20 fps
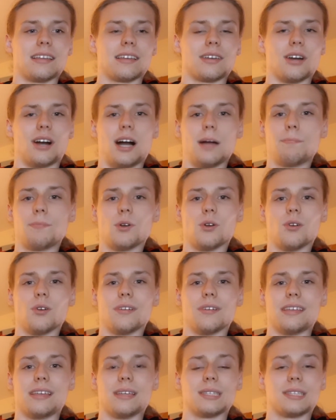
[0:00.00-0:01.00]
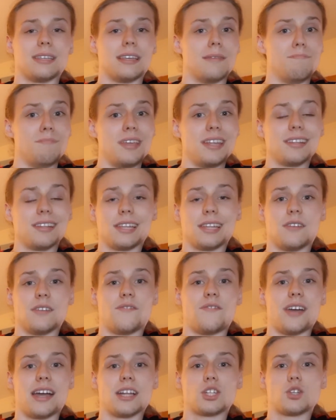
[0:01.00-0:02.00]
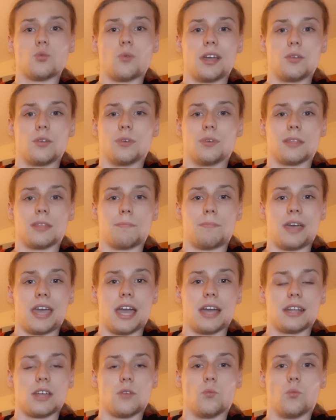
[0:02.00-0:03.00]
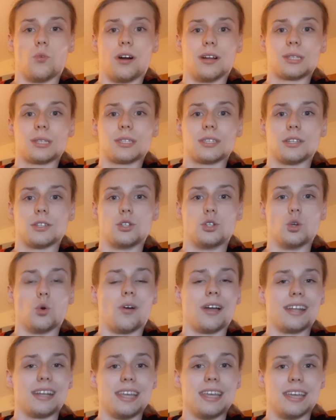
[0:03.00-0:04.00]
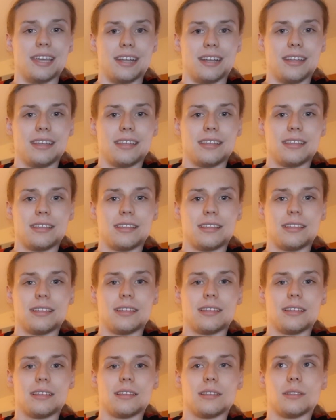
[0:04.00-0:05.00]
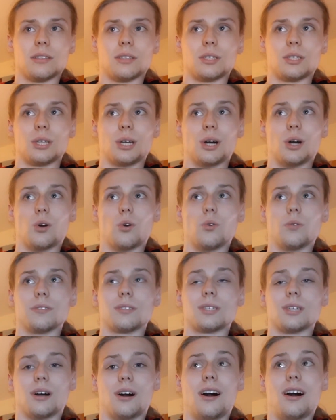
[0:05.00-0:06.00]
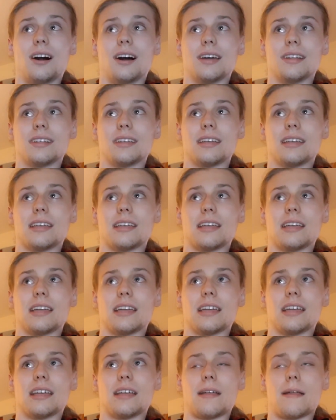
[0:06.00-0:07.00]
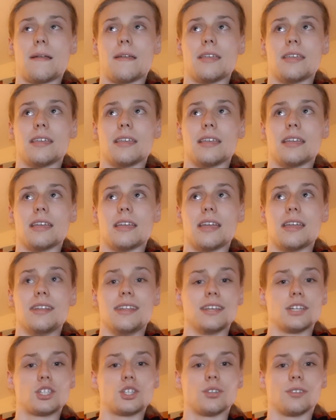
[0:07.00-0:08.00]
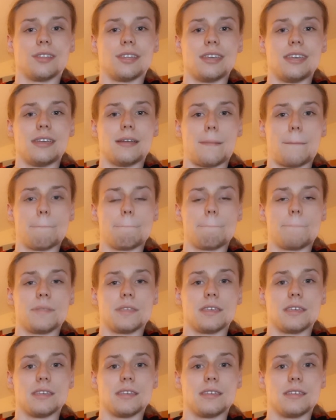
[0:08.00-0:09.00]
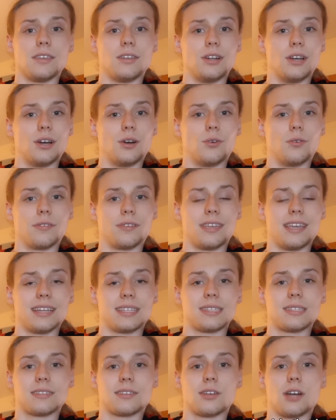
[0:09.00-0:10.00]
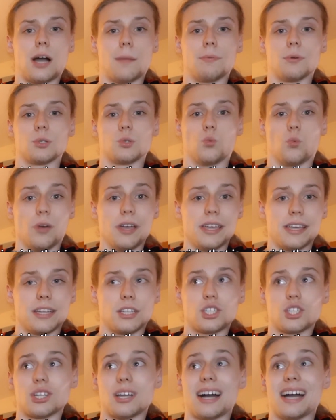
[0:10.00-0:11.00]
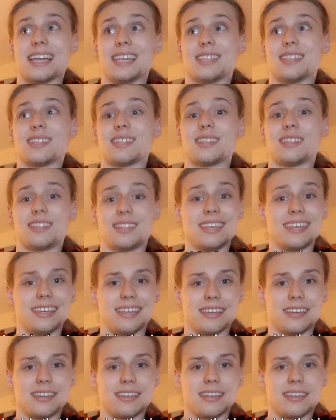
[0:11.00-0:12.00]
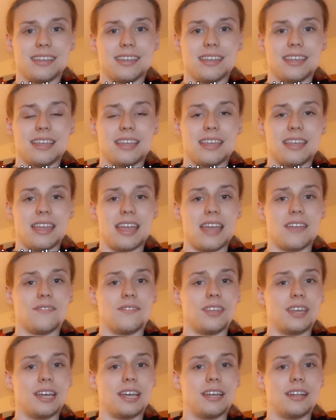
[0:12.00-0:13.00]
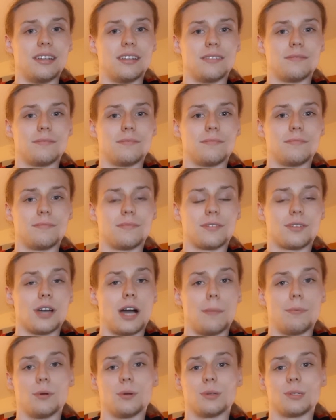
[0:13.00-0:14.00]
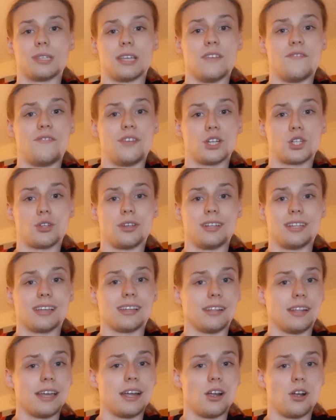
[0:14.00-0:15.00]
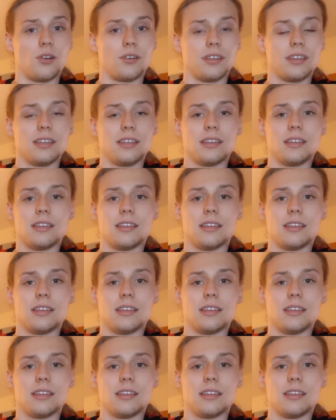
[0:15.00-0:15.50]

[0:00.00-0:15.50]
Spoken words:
Copper is immediately infatuated with the band and wants to join in, so Todd initially, you know, gets Copper's wish, I think, and then Copper is officially declared